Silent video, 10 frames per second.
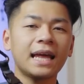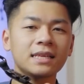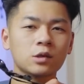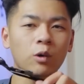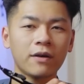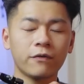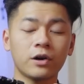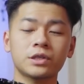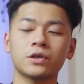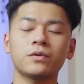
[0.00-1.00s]
and it's quite
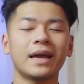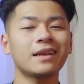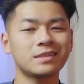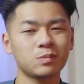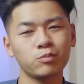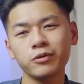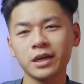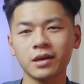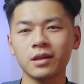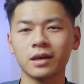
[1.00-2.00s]
functional, and it's
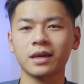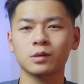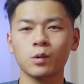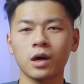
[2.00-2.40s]
pretty good looking as